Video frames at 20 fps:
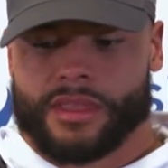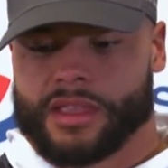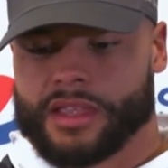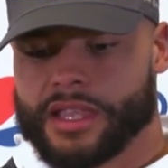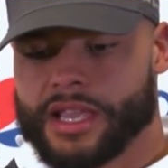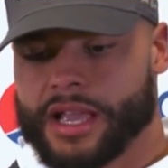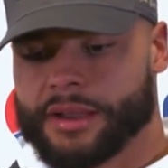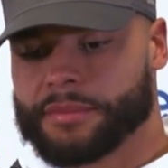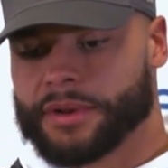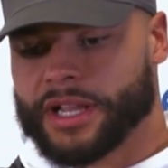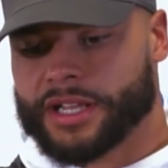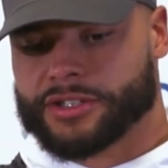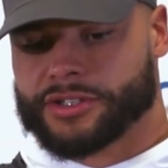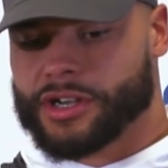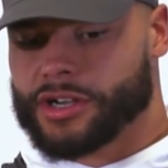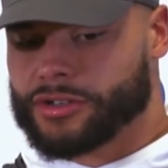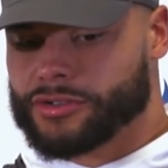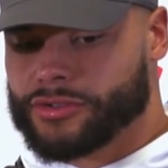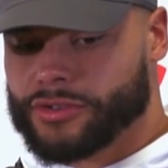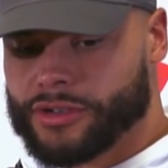Yeah, I mean, I
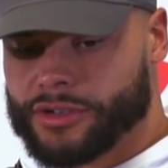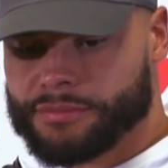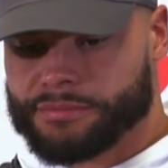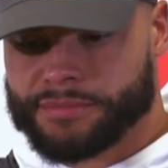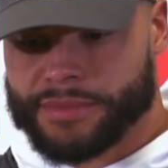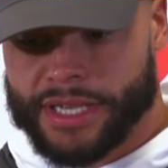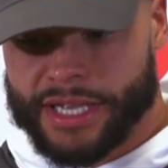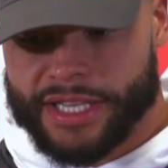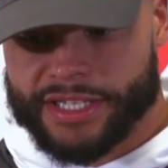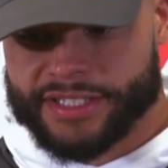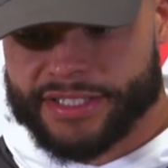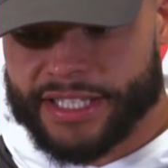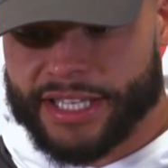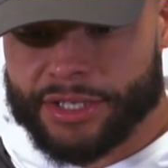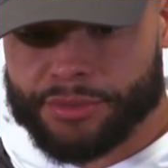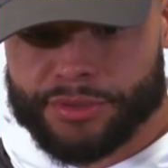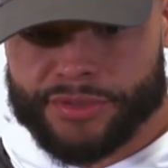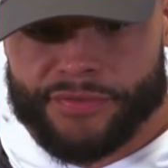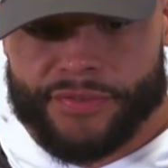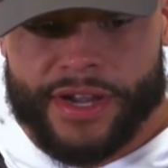talked to him. He
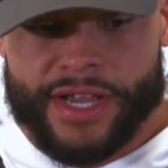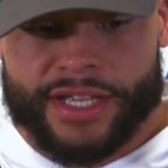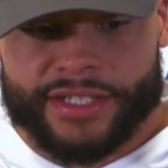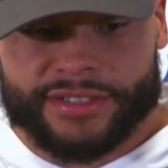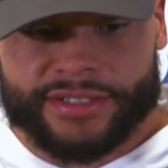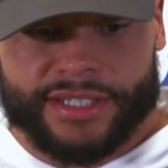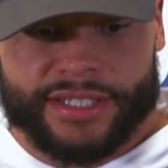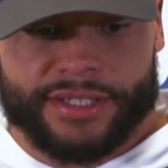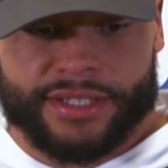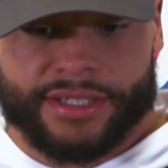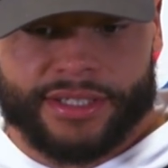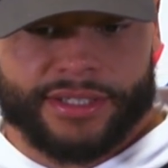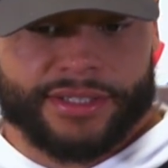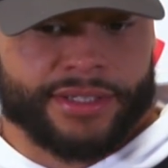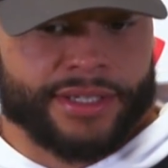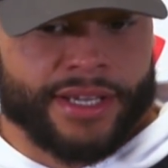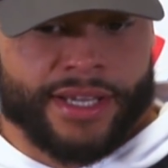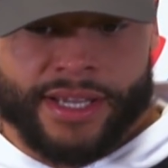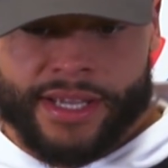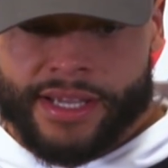said he was fine, said
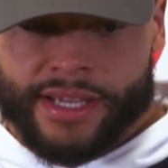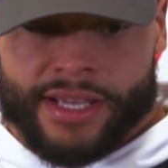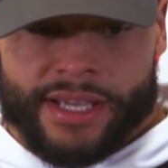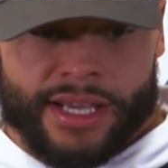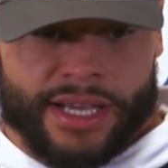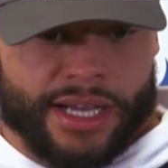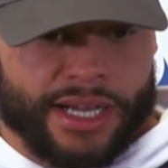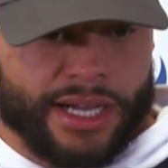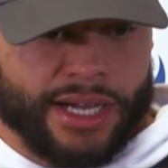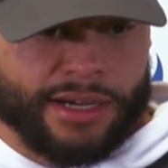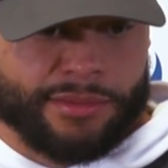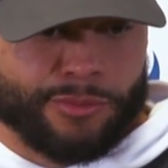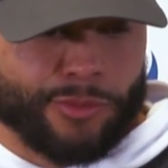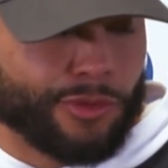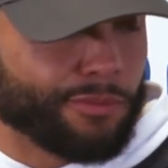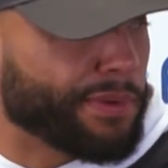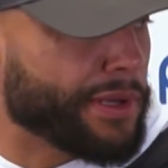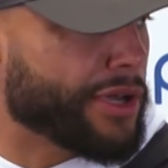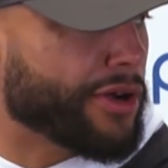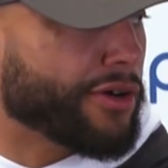he
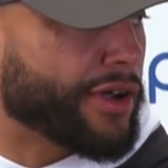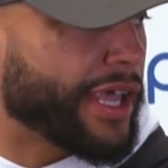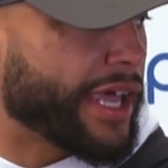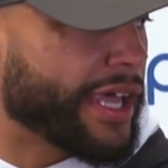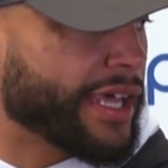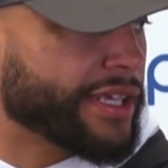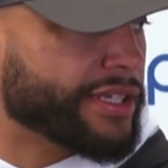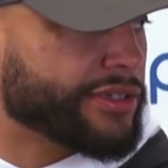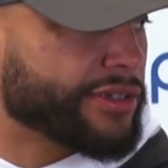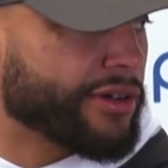will be okay.